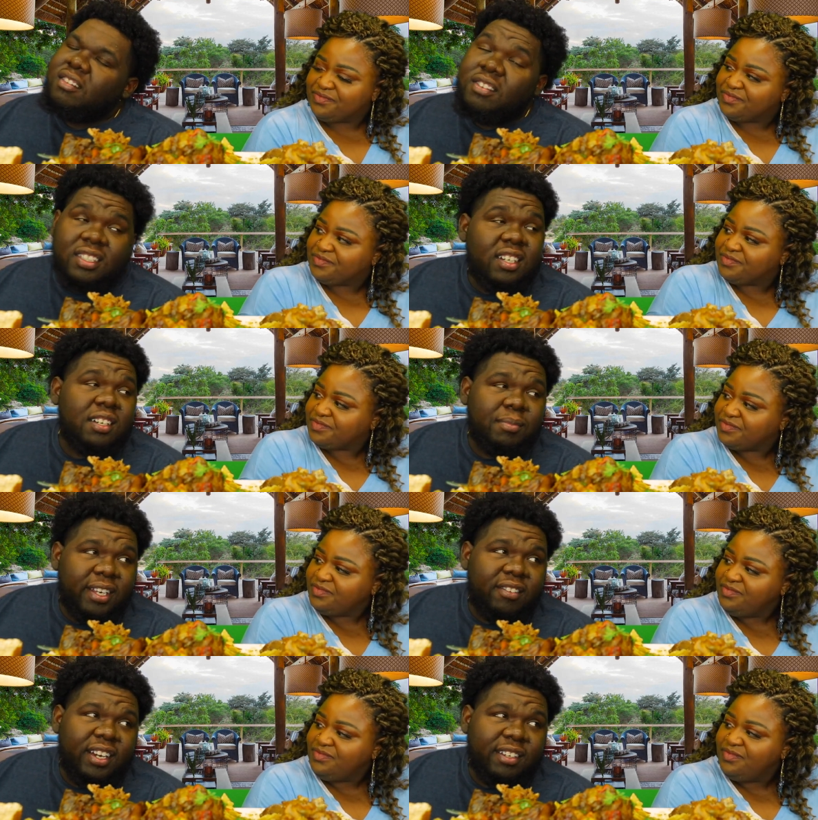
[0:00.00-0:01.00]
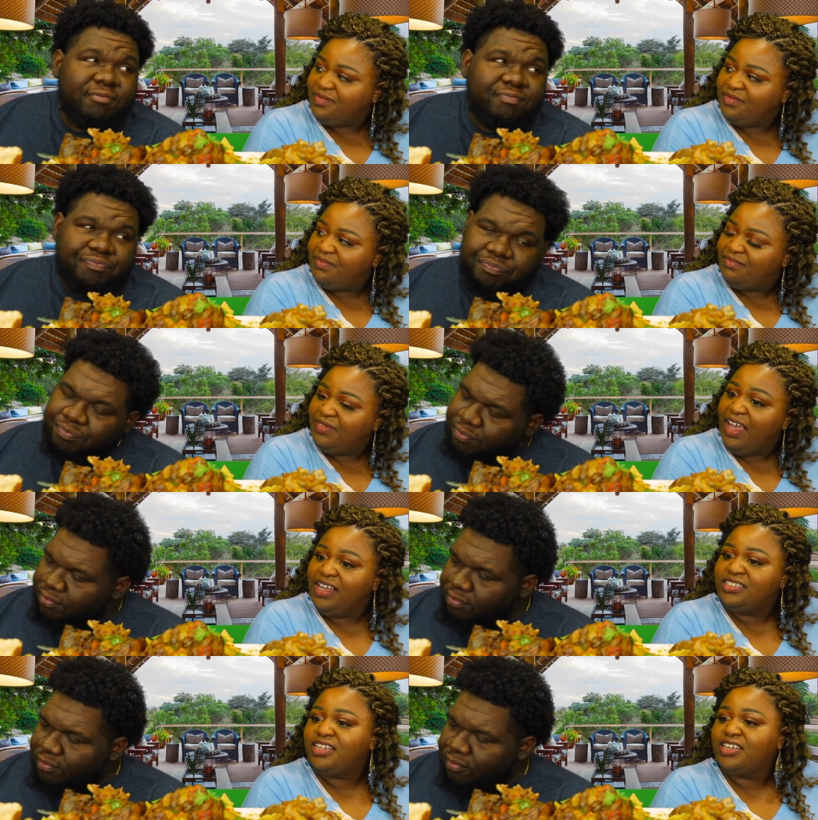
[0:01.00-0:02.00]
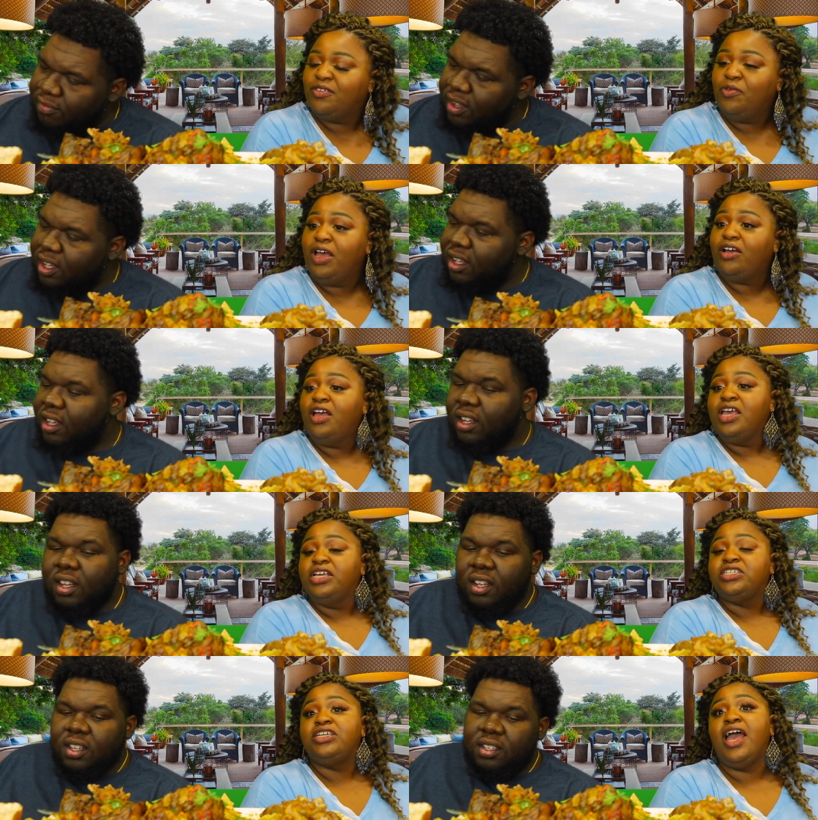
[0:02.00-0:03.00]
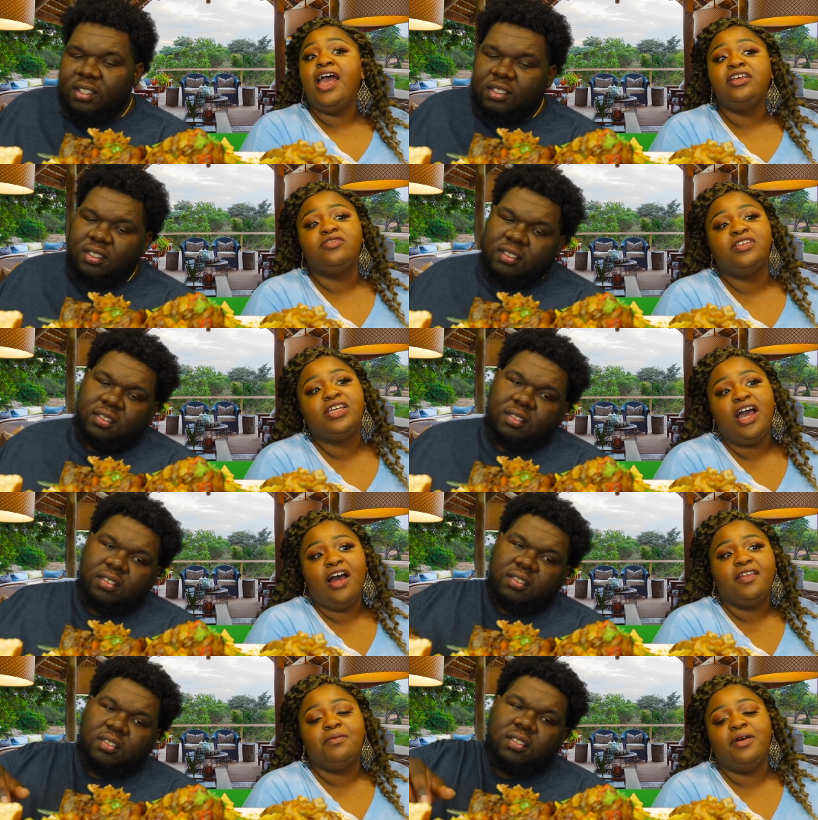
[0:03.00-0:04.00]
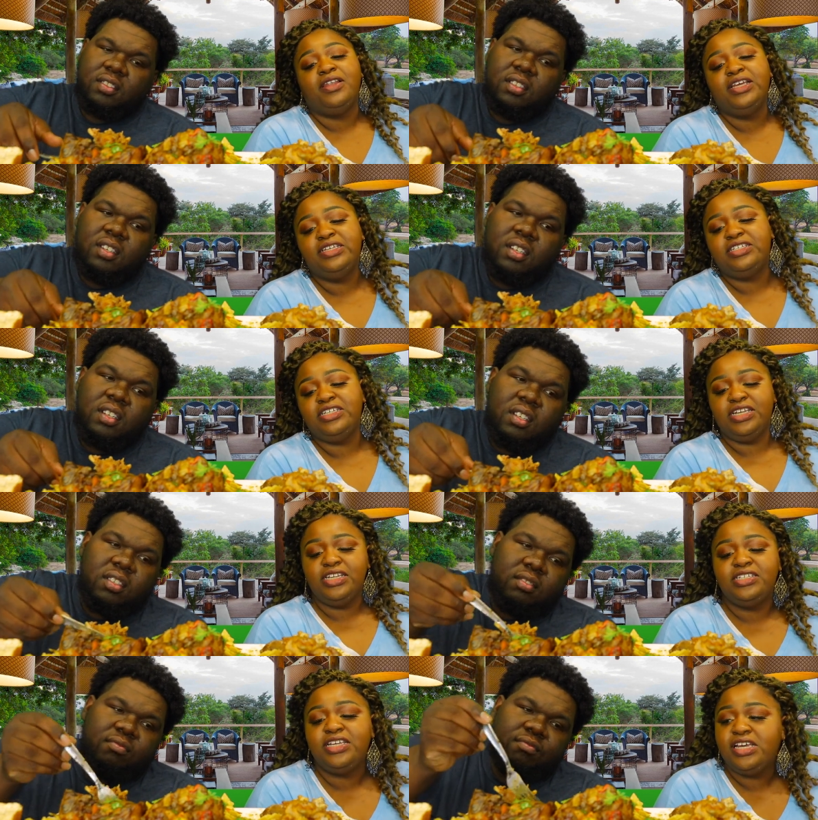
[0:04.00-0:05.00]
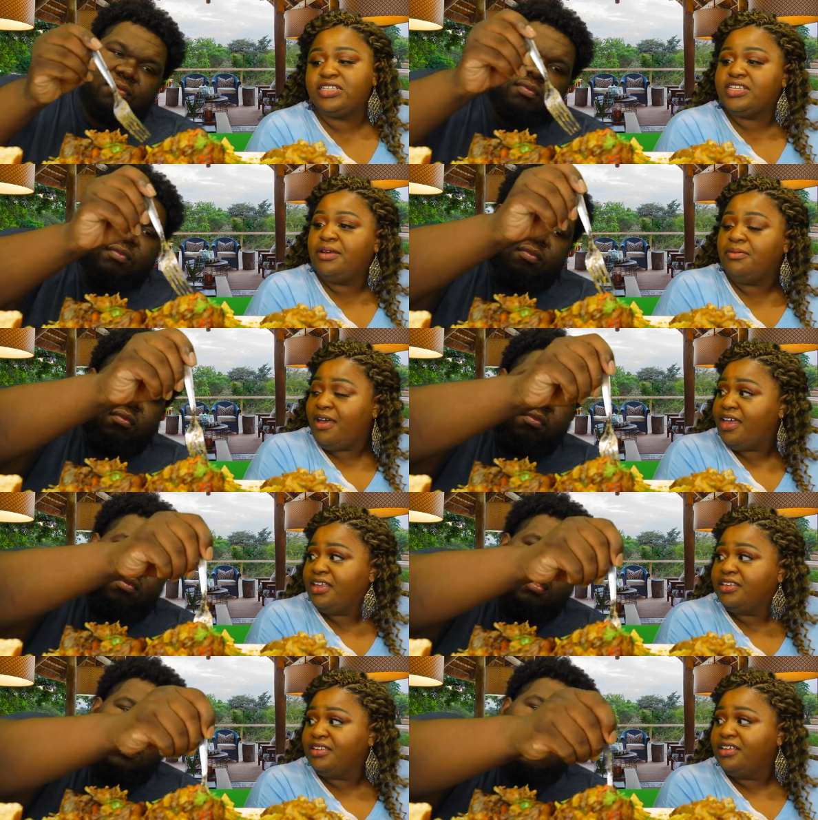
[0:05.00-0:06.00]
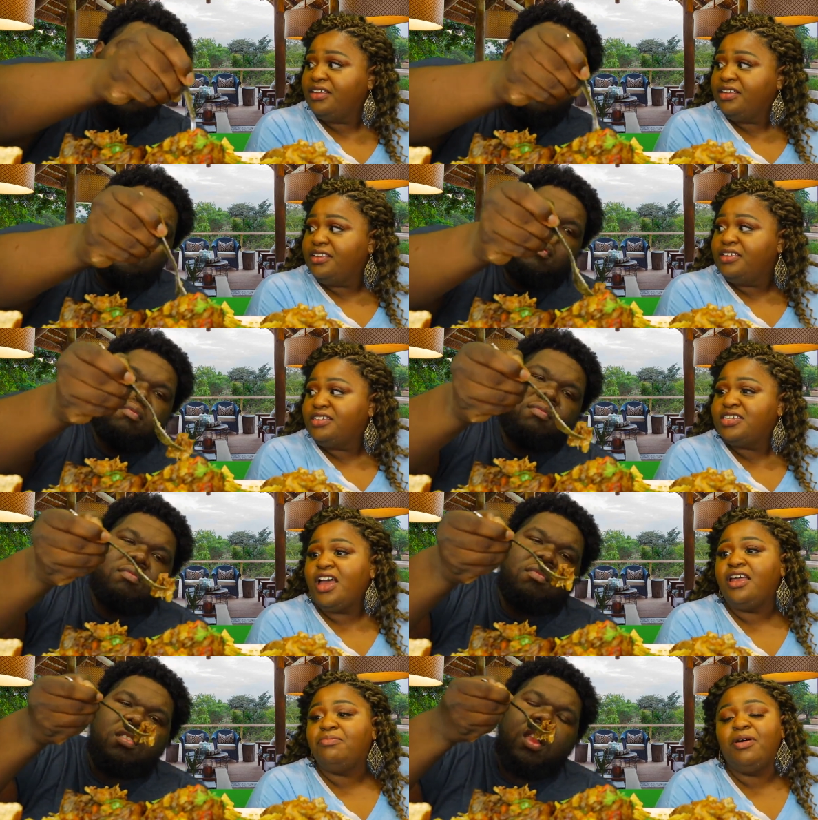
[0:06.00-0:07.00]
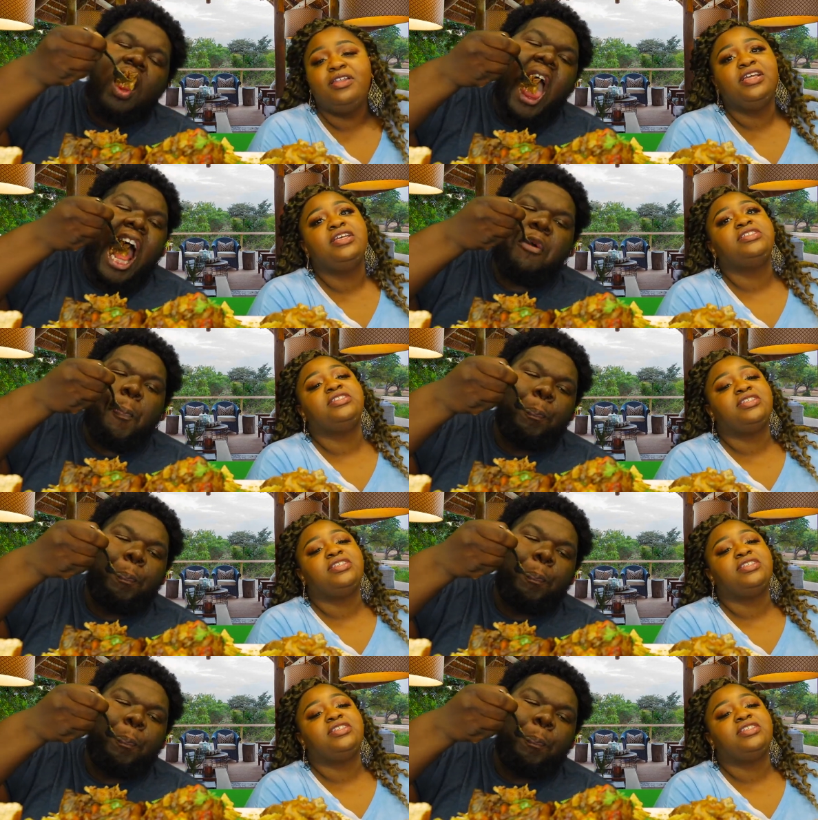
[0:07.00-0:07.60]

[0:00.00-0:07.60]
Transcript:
Speaker 1: returned the money, right?
Speaker 2: Yeah, she well, she actually called the police. She didn't tell Subway. She called the police